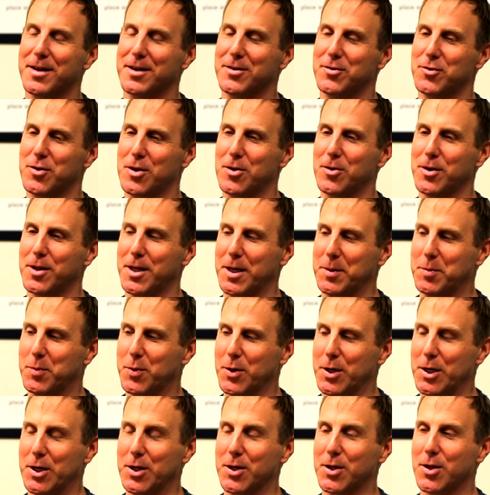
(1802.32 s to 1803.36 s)
like generally like
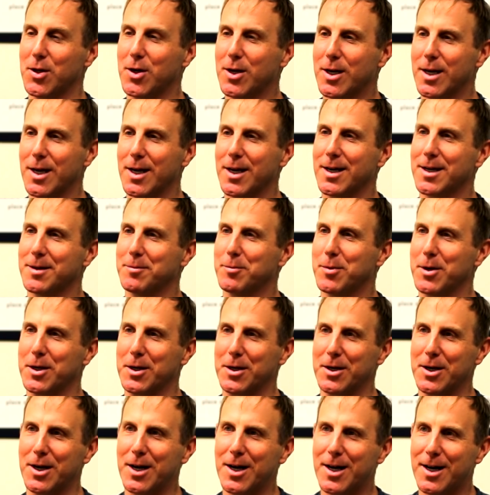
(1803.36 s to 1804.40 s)
pretty good looking, pretty
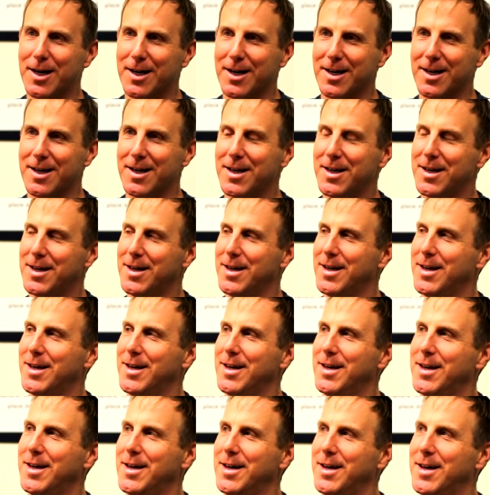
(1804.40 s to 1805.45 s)
young,
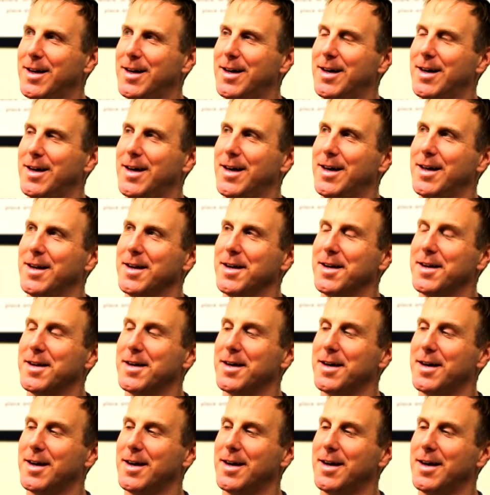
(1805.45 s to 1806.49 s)
and
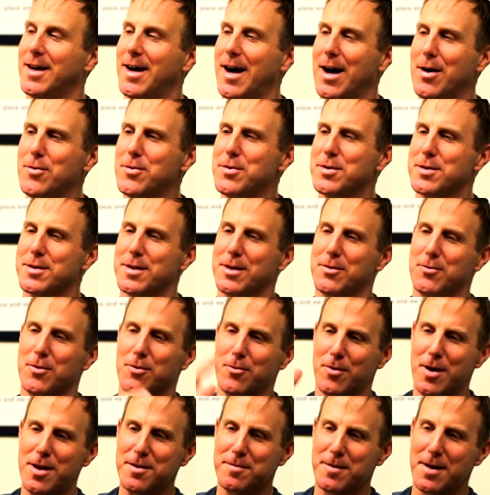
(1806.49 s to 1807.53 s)
uh, I was just like want
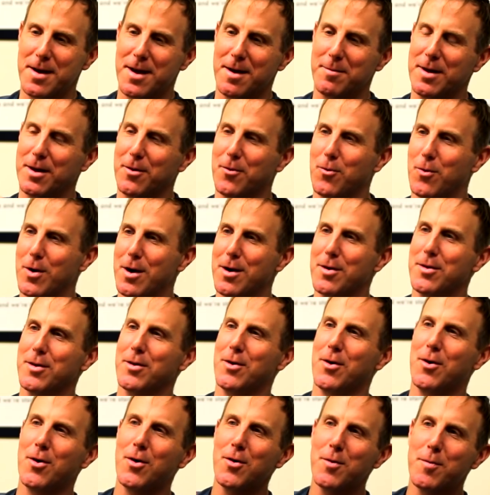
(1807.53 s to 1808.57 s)
to raise my hand, and be like, where are the,
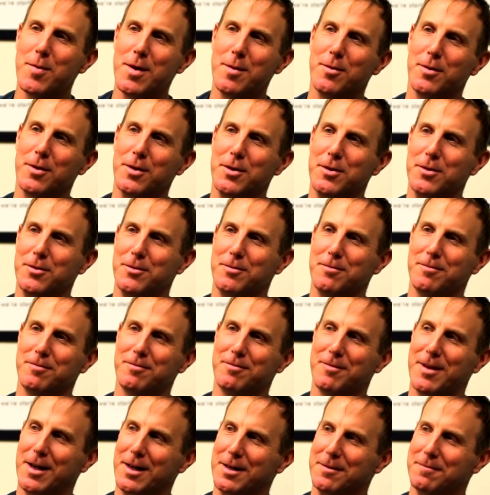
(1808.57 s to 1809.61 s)
all the people you
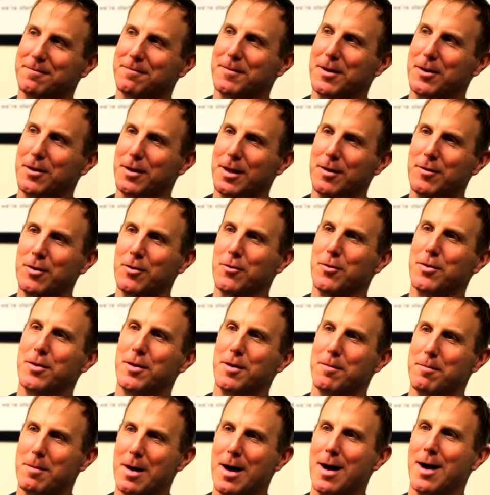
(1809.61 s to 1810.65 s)
like they're living with
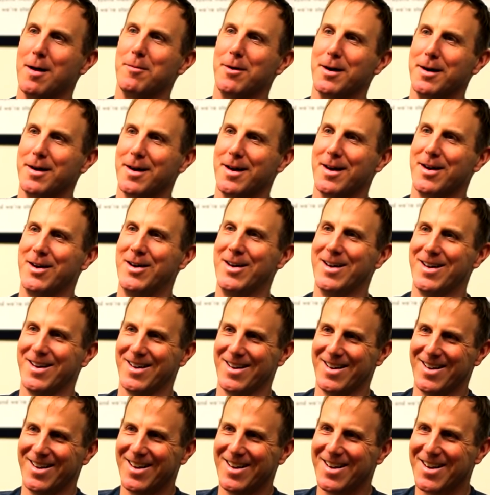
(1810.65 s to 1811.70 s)
their mom right now
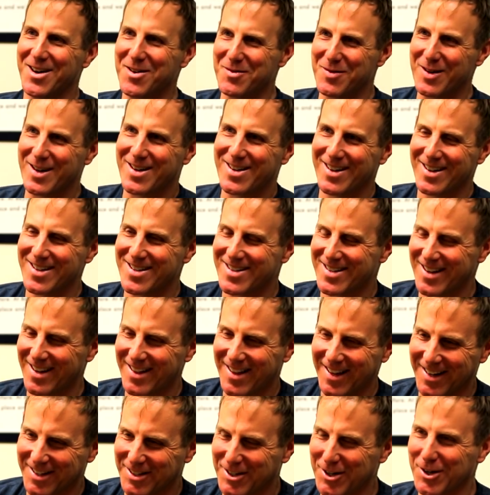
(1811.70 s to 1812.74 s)
you know, because they
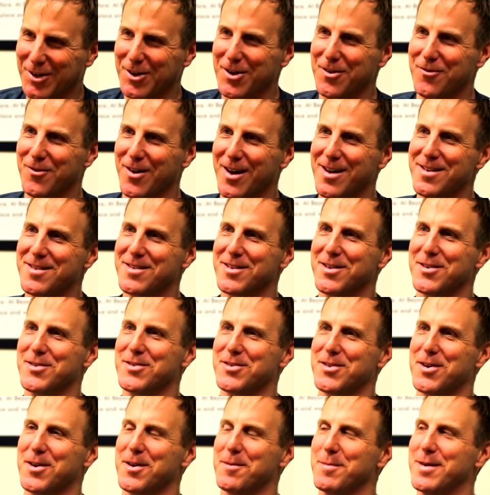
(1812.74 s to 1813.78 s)
like took your advice to go
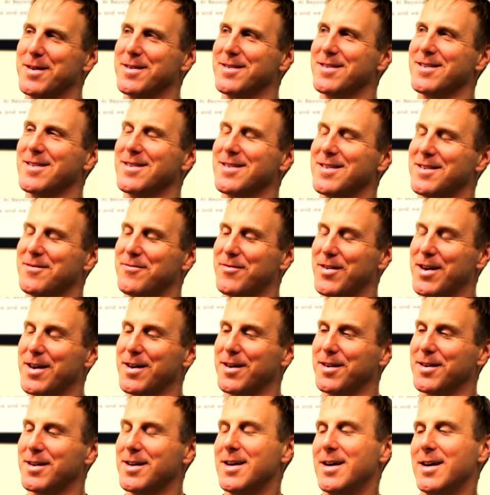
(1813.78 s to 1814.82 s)
start a business and
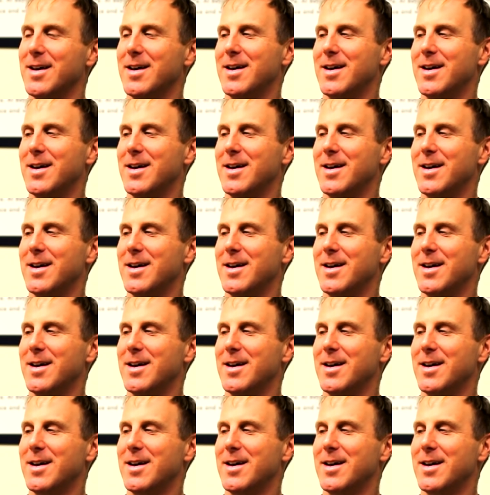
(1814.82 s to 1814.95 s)
failed.